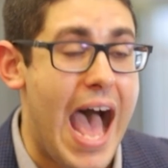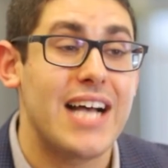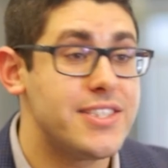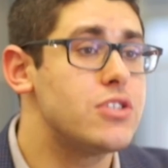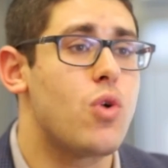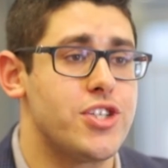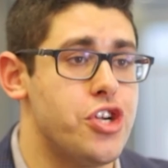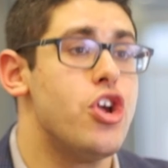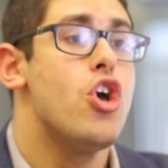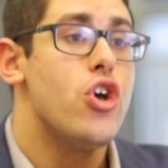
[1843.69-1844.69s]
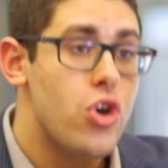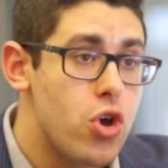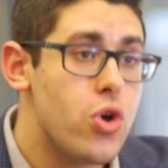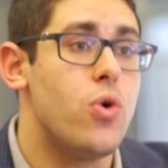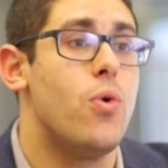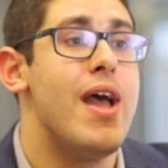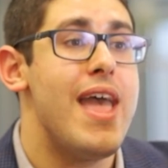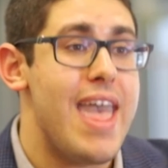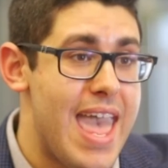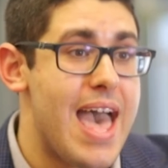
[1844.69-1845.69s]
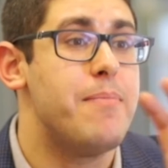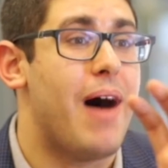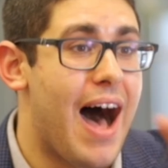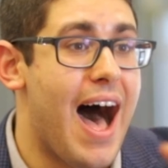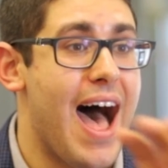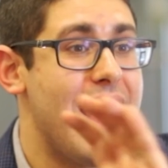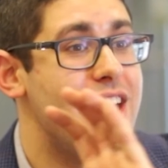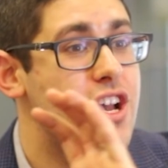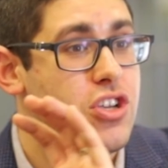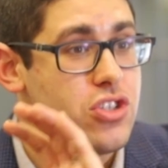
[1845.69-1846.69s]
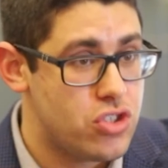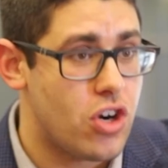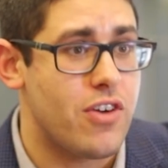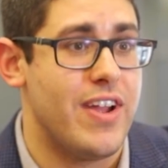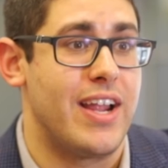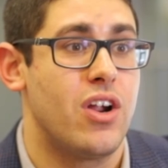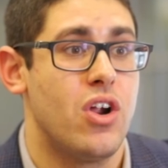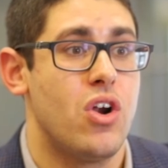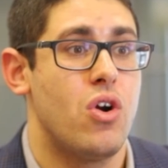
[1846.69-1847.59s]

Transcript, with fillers: Ask this question: who am I serving